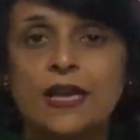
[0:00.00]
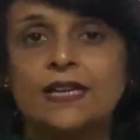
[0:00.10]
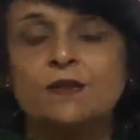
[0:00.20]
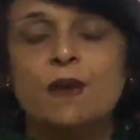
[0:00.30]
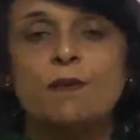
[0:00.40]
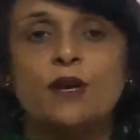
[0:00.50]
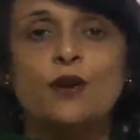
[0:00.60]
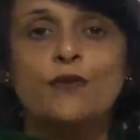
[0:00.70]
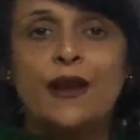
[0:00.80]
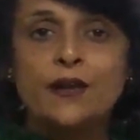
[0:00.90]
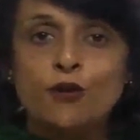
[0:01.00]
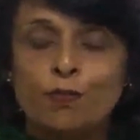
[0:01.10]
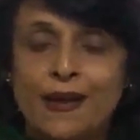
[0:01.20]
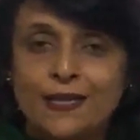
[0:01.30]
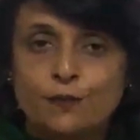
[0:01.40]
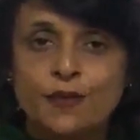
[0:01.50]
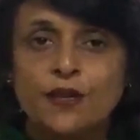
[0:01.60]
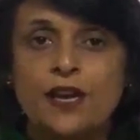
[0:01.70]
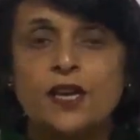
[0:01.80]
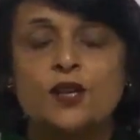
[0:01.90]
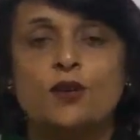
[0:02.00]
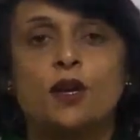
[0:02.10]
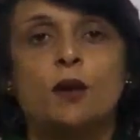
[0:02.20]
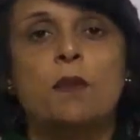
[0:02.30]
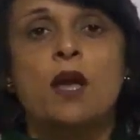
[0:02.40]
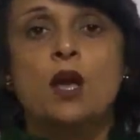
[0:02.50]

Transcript: that is membrane of endoplasmic reticulum,